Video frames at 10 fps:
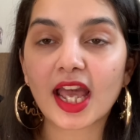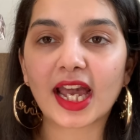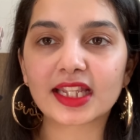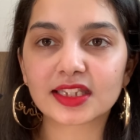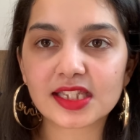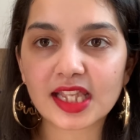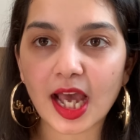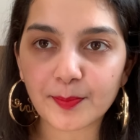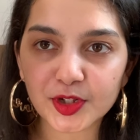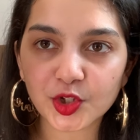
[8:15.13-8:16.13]
and this
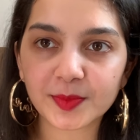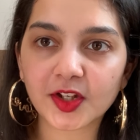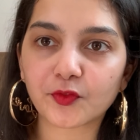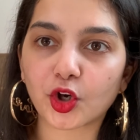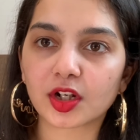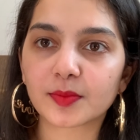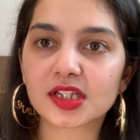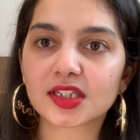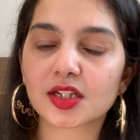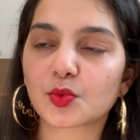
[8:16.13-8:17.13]
happened to be affordable,
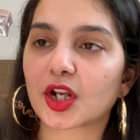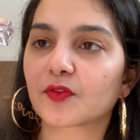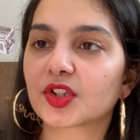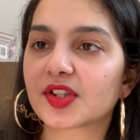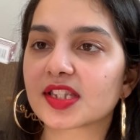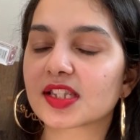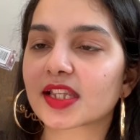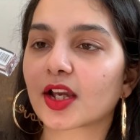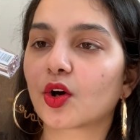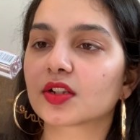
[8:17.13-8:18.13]
so that's one of the reasons
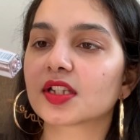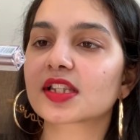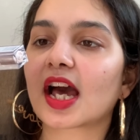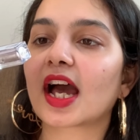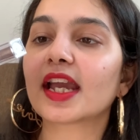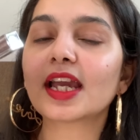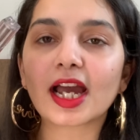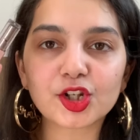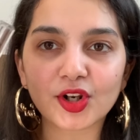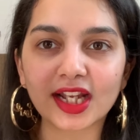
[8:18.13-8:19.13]
I got this. I
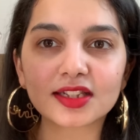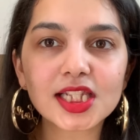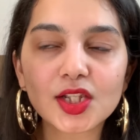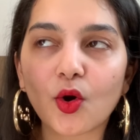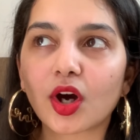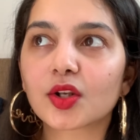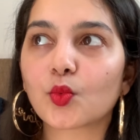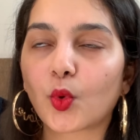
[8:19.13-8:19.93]
tried this on